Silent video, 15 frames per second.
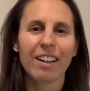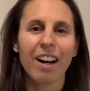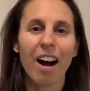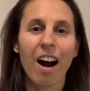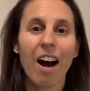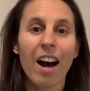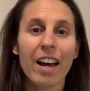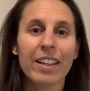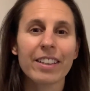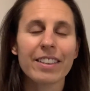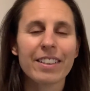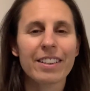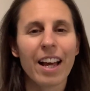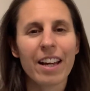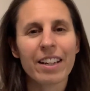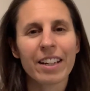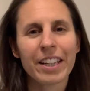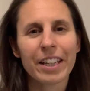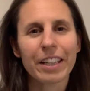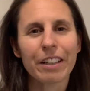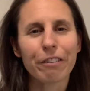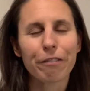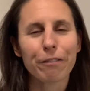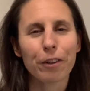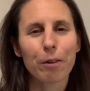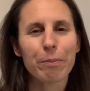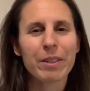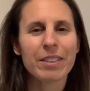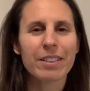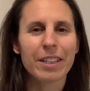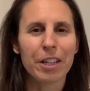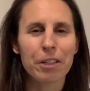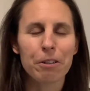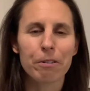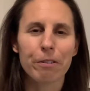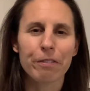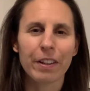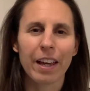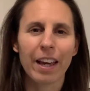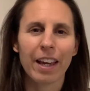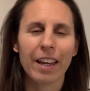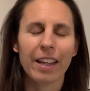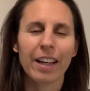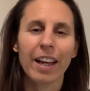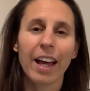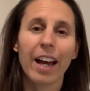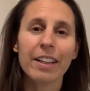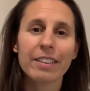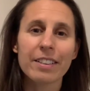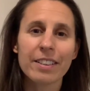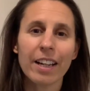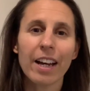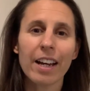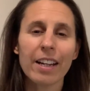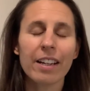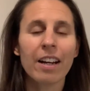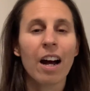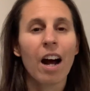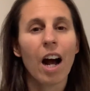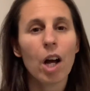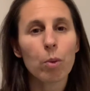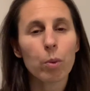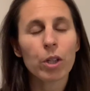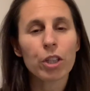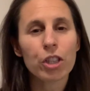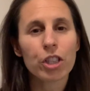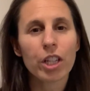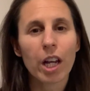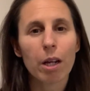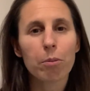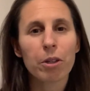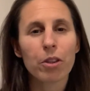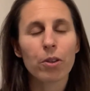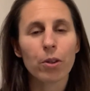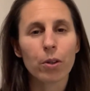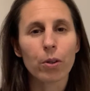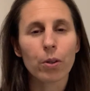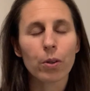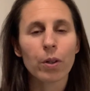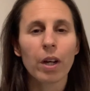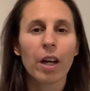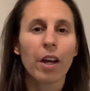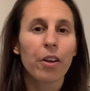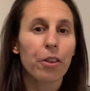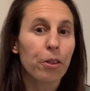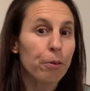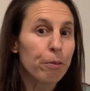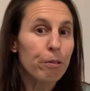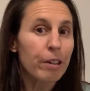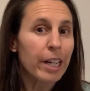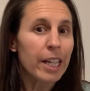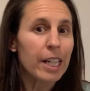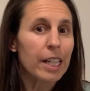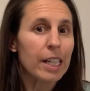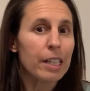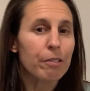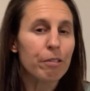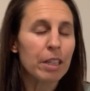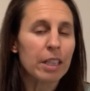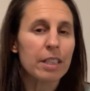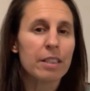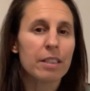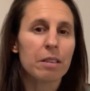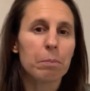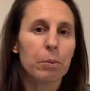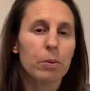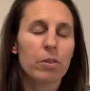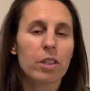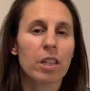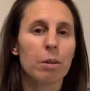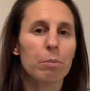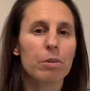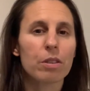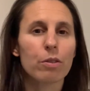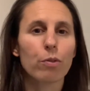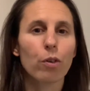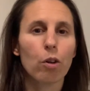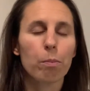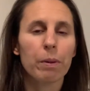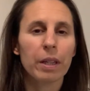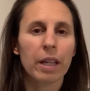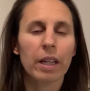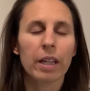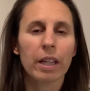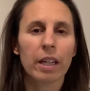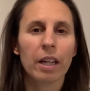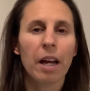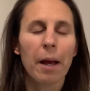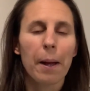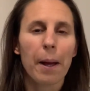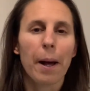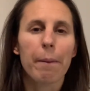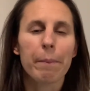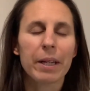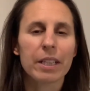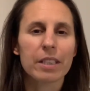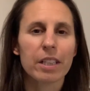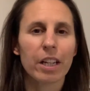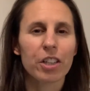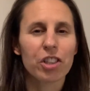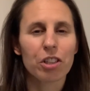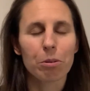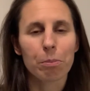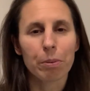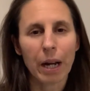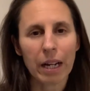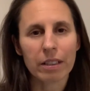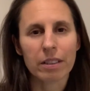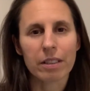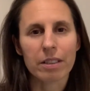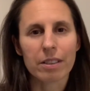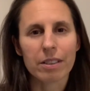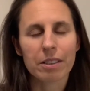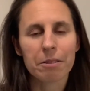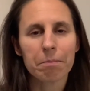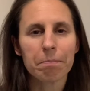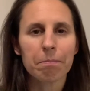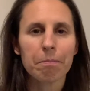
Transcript: Hi, it's Leia here from the Centre of Key, and today I want to share with you three really simple tips for beginning a meditation practice.